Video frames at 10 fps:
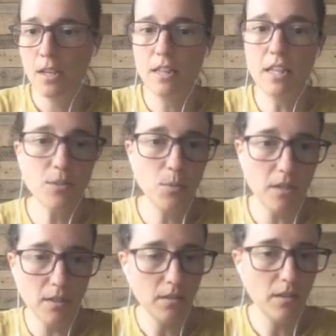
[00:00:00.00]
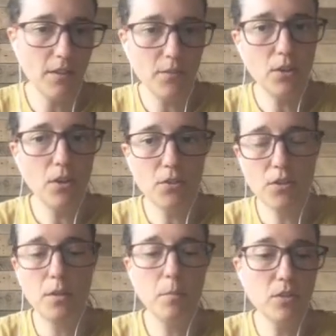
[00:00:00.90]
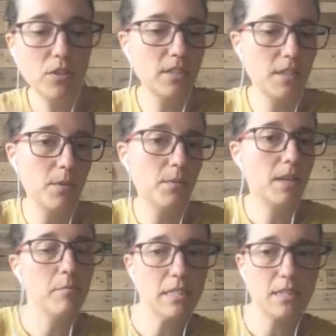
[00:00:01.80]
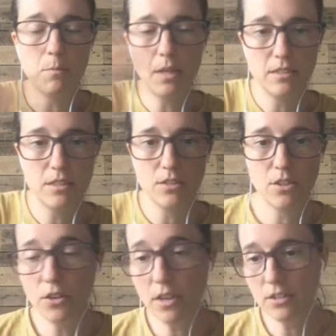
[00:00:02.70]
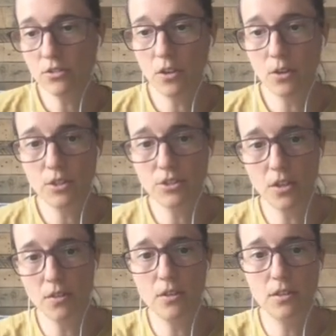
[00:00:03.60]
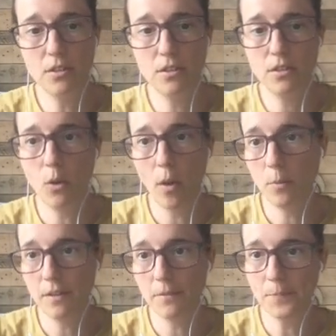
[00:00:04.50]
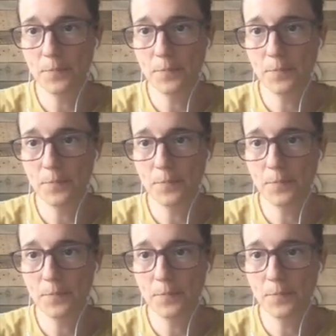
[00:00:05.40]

this one, if you go through the motions, everybody passes the baton, so you get to know each other quite well.